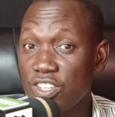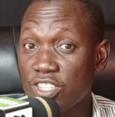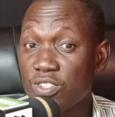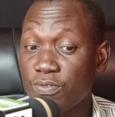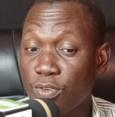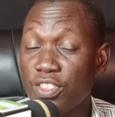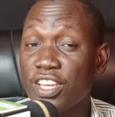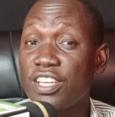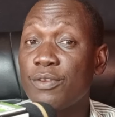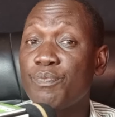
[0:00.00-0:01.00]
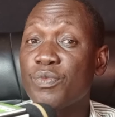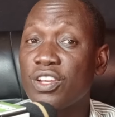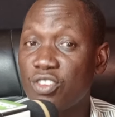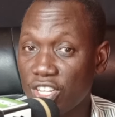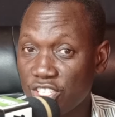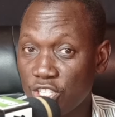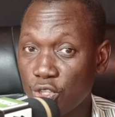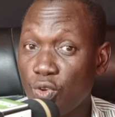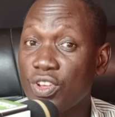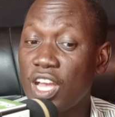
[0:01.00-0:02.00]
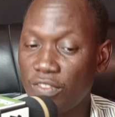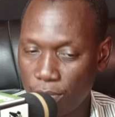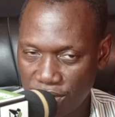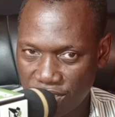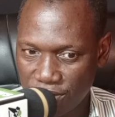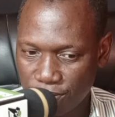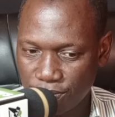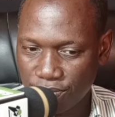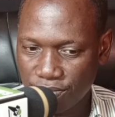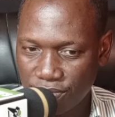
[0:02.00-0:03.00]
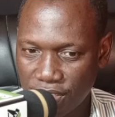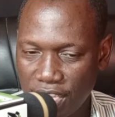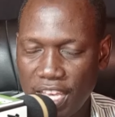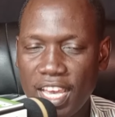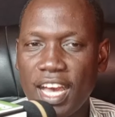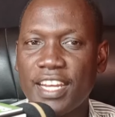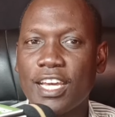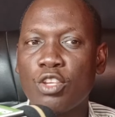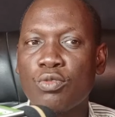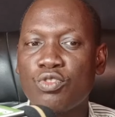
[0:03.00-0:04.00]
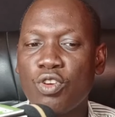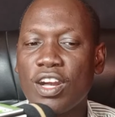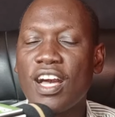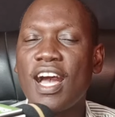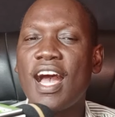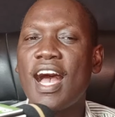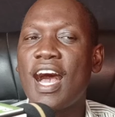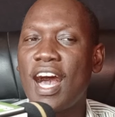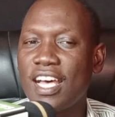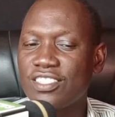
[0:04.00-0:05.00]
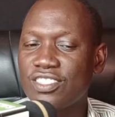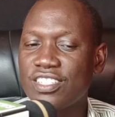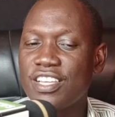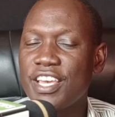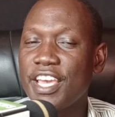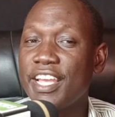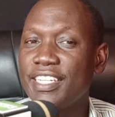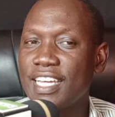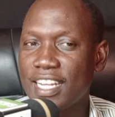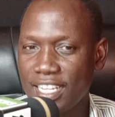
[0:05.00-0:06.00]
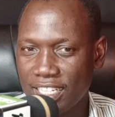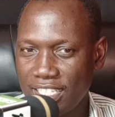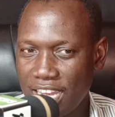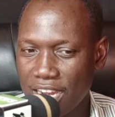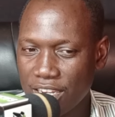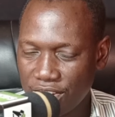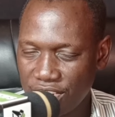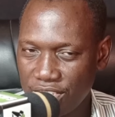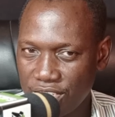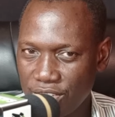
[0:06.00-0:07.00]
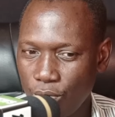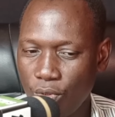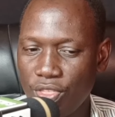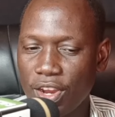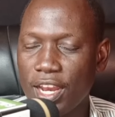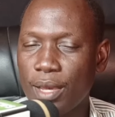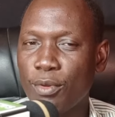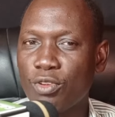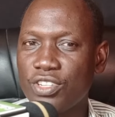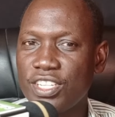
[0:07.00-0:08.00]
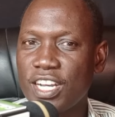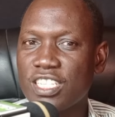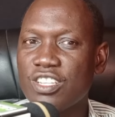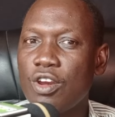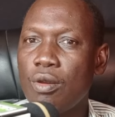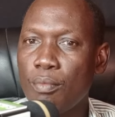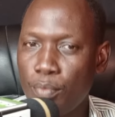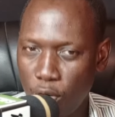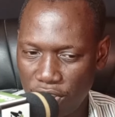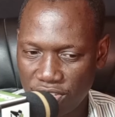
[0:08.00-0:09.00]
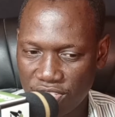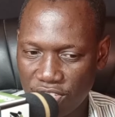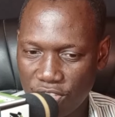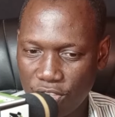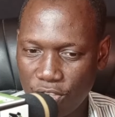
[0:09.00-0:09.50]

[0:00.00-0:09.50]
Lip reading: is for the transitional government. And Kalonzo Musyoka has indirectly agreed with the Raila Amolo Odinga's points.